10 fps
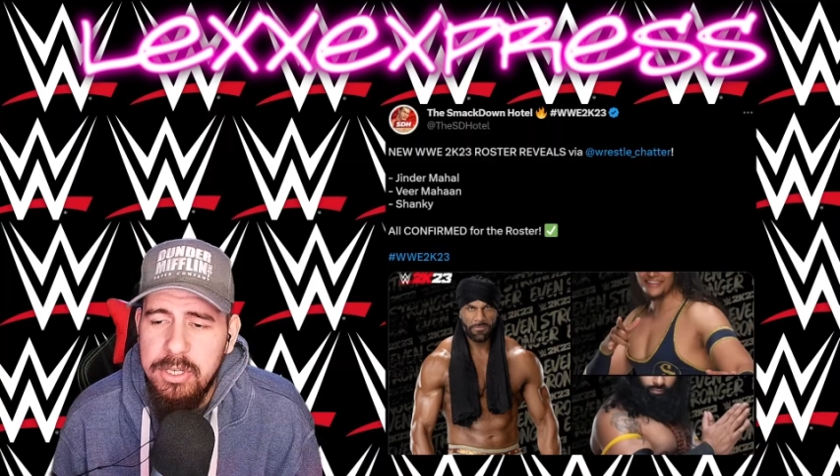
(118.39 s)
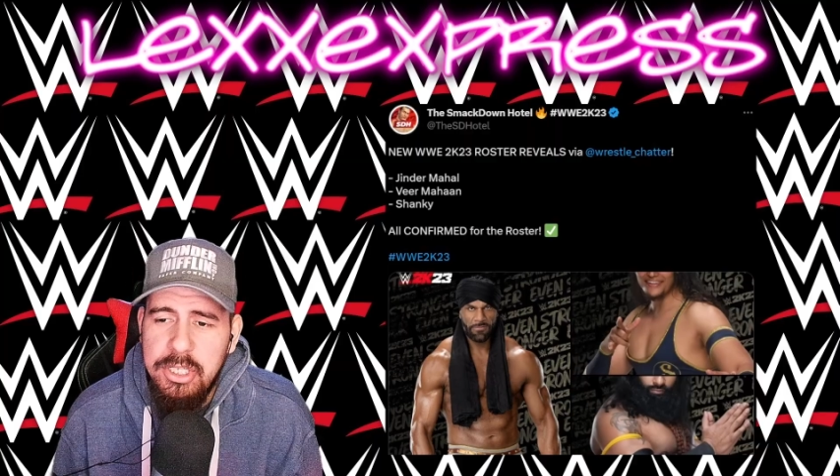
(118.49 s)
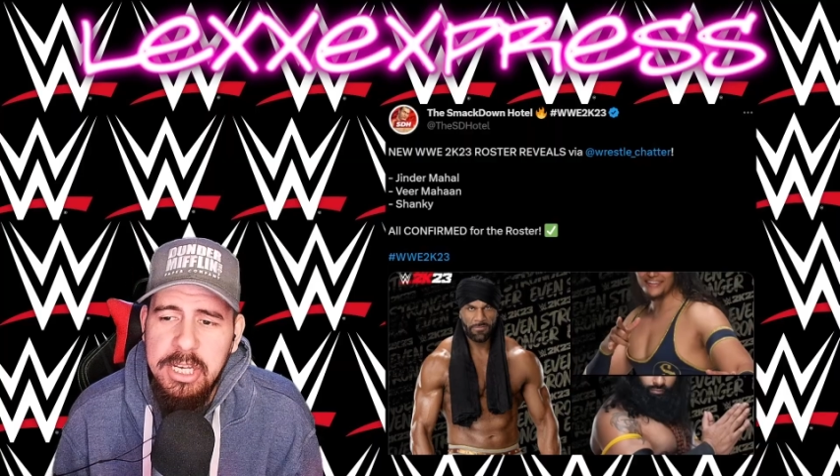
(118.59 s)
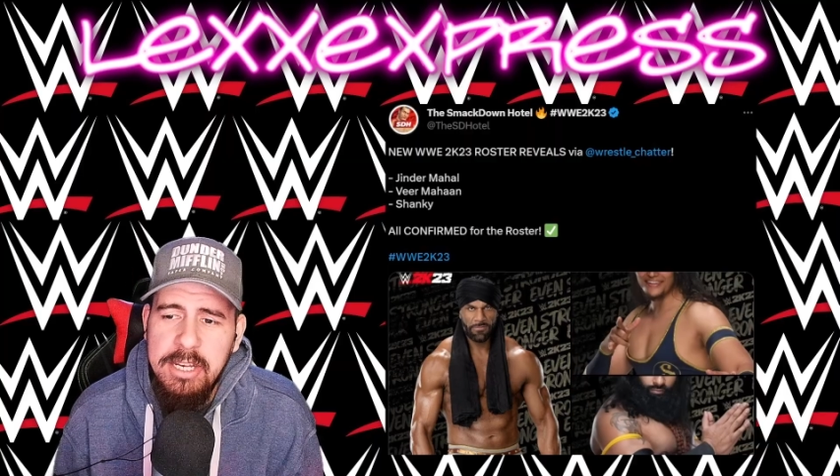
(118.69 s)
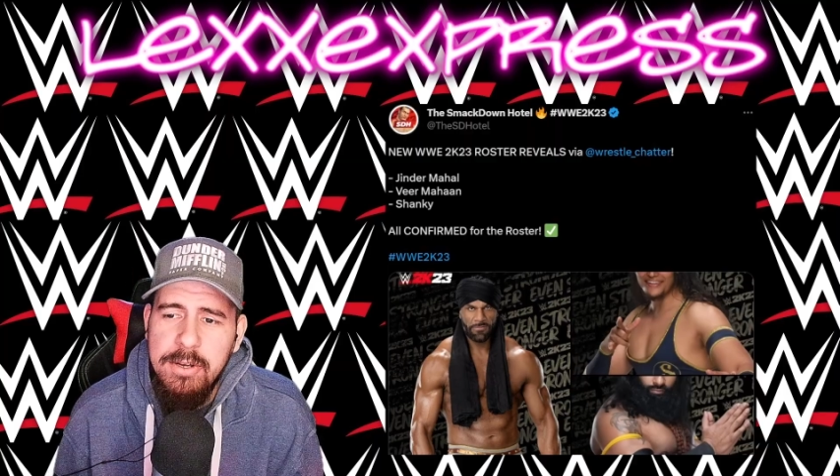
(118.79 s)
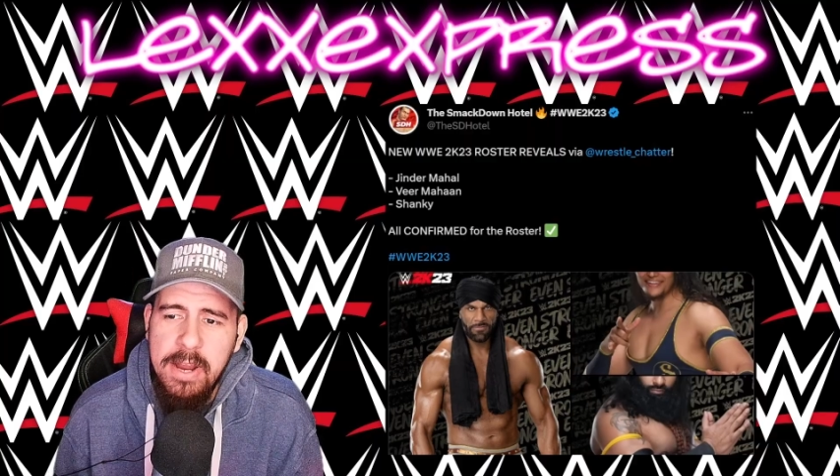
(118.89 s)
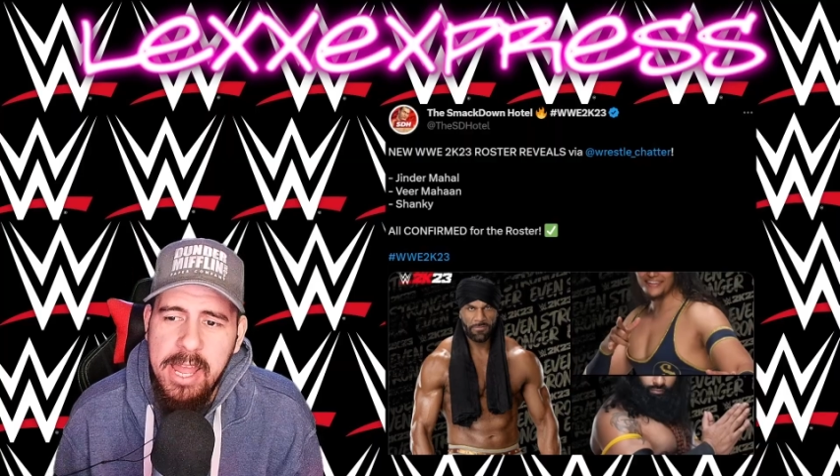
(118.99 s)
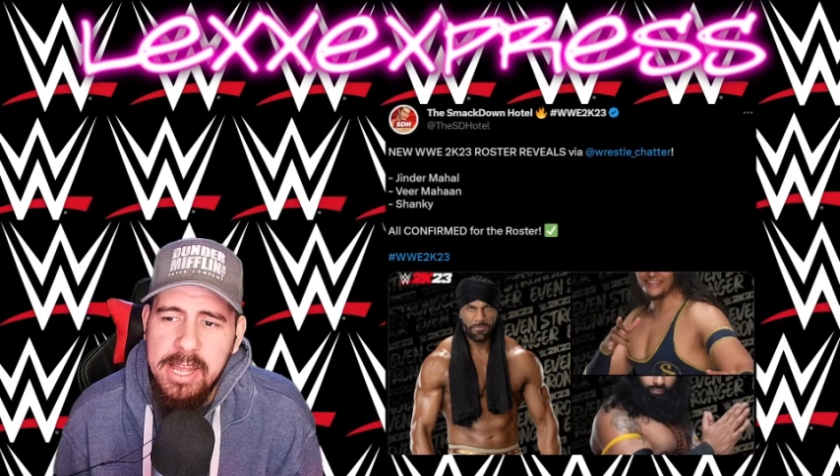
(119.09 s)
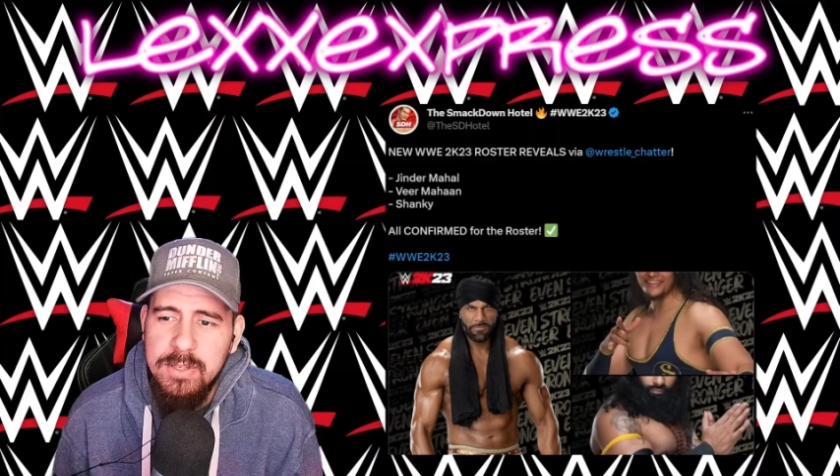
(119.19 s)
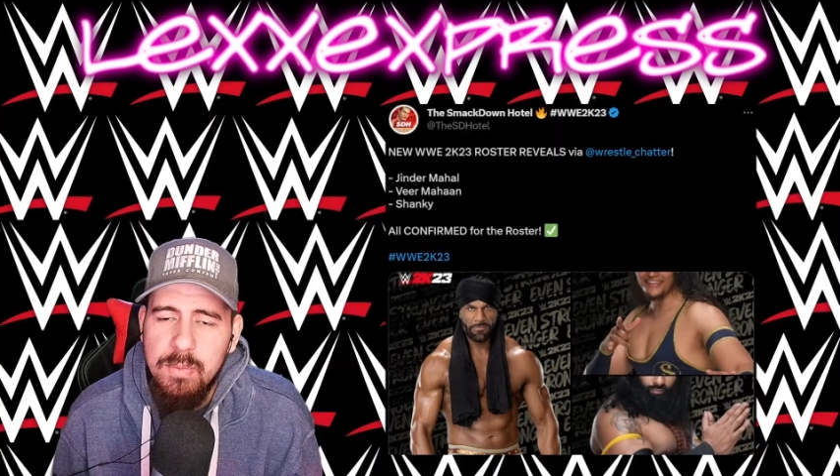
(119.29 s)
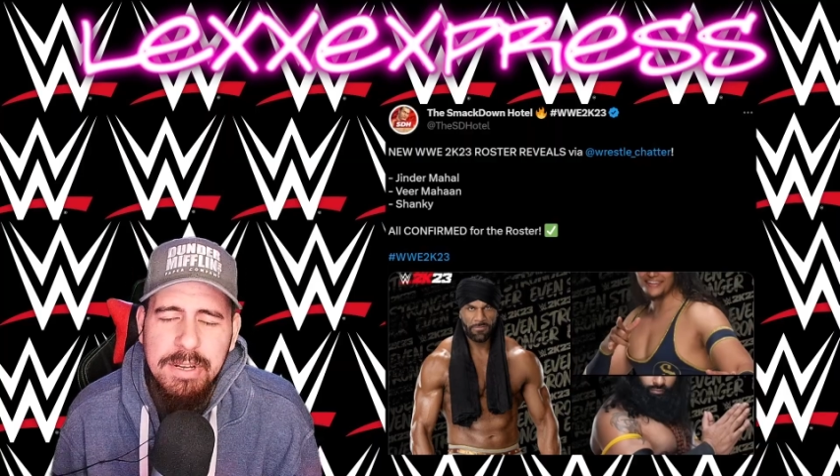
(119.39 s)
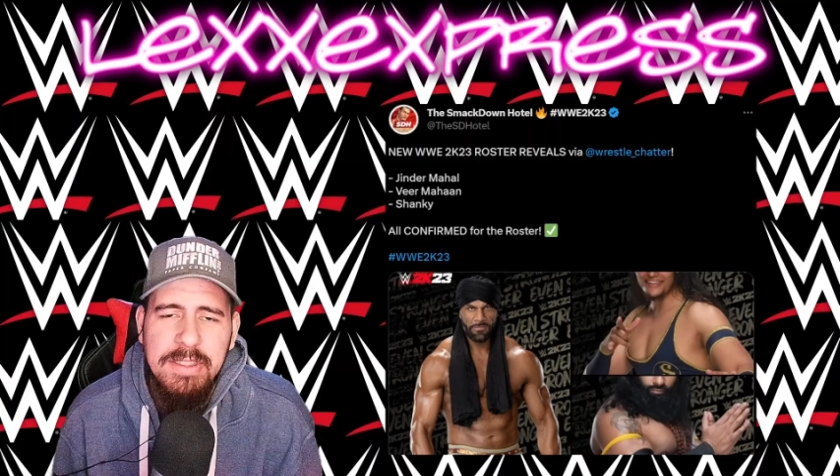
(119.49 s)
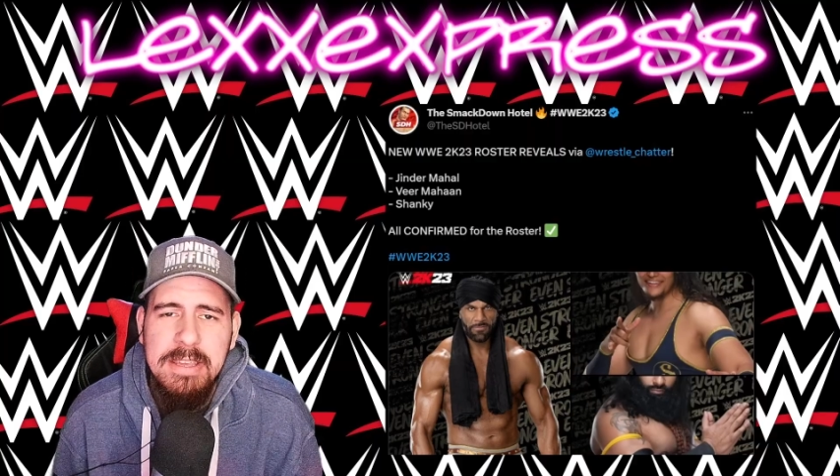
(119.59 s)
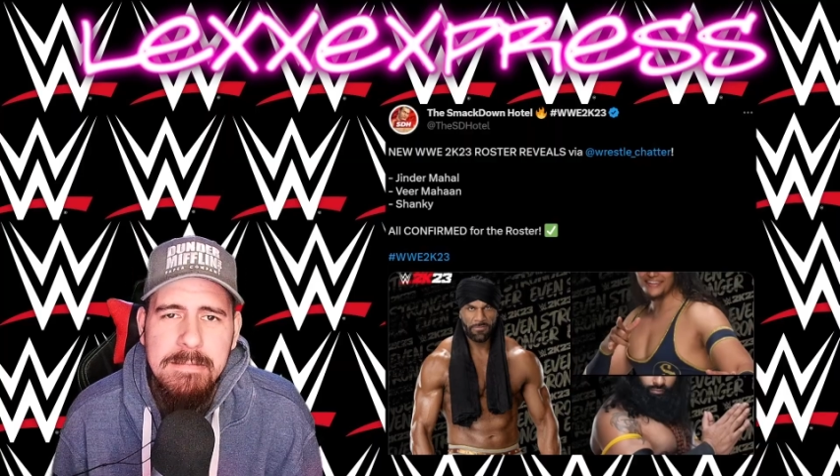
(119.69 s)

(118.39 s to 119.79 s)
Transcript: Jinder has one of the